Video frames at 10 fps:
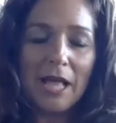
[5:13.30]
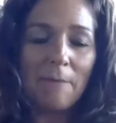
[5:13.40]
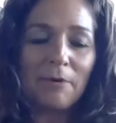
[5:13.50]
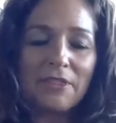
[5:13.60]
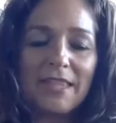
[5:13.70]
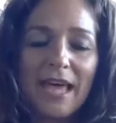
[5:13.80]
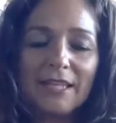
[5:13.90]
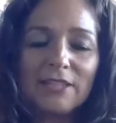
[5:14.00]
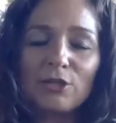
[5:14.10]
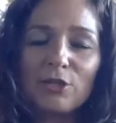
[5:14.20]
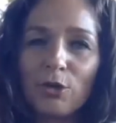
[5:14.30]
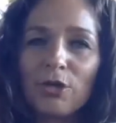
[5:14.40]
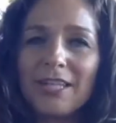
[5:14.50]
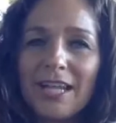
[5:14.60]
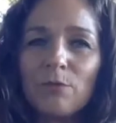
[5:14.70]
but that
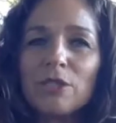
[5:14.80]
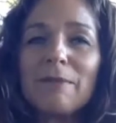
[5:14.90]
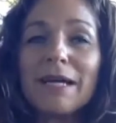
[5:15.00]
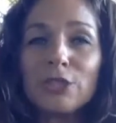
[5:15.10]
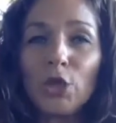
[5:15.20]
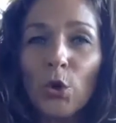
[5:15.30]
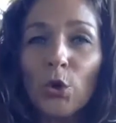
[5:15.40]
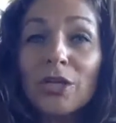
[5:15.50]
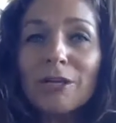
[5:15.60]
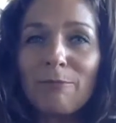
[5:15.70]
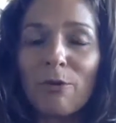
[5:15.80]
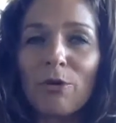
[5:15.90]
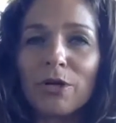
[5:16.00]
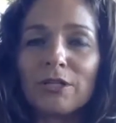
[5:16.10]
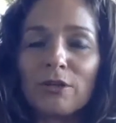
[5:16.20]
was my turning
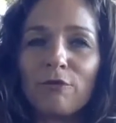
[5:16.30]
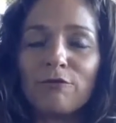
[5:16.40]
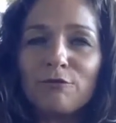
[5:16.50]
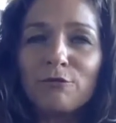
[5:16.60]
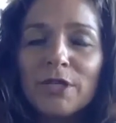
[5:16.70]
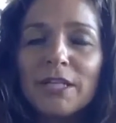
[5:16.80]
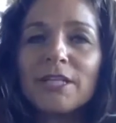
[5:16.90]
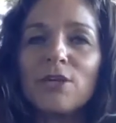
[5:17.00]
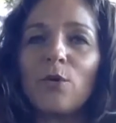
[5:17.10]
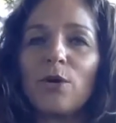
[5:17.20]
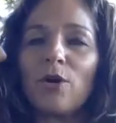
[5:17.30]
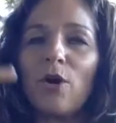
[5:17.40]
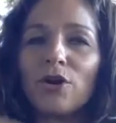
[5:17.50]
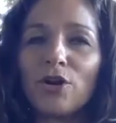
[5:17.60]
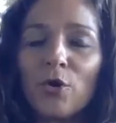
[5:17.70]
point of really going
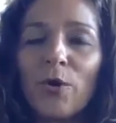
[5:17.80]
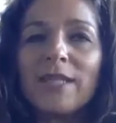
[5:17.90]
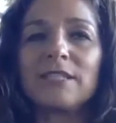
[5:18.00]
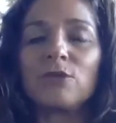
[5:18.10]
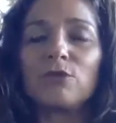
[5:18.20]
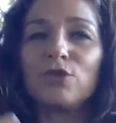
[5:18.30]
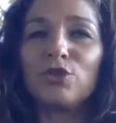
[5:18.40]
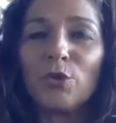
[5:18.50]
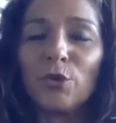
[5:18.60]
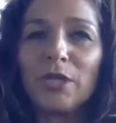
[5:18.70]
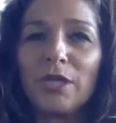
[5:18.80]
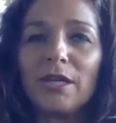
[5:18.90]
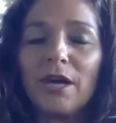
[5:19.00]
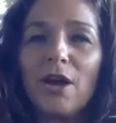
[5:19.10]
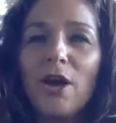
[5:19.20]
on a quest, on a
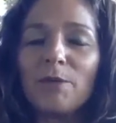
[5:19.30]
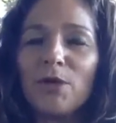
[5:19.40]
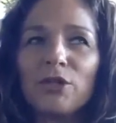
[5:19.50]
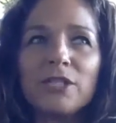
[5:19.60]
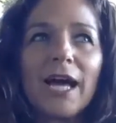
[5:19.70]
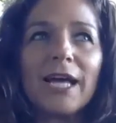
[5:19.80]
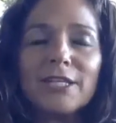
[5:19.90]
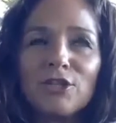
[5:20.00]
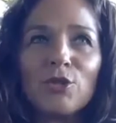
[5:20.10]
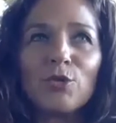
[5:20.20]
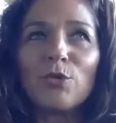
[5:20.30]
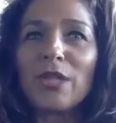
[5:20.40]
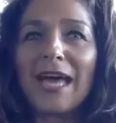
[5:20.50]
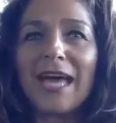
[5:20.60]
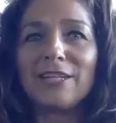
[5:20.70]
journey, because I knew
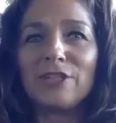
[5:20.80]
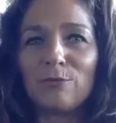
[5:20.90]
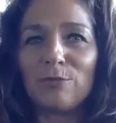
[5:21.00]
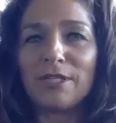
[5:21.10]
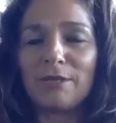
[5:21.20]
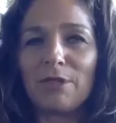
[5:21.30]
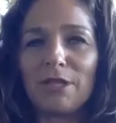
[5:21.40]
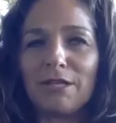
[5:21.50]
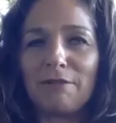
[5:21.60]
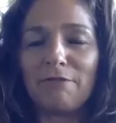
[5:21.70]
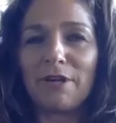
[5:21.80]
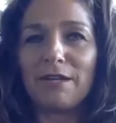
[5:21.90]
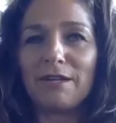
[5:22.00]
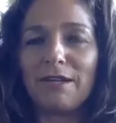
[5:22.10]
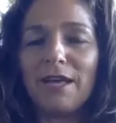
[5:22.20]
there had to be something
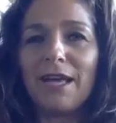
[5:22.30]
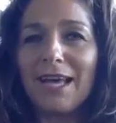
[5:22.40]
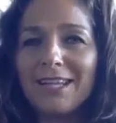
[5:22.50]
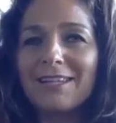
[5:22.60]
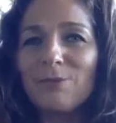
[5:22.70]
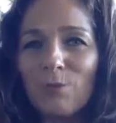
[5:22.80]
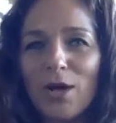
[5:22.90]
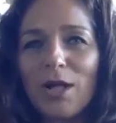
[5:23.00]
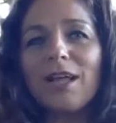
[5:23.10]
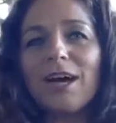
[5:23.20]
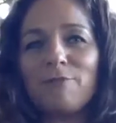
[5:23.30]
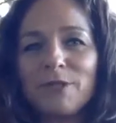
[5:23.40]
different. And well, I've been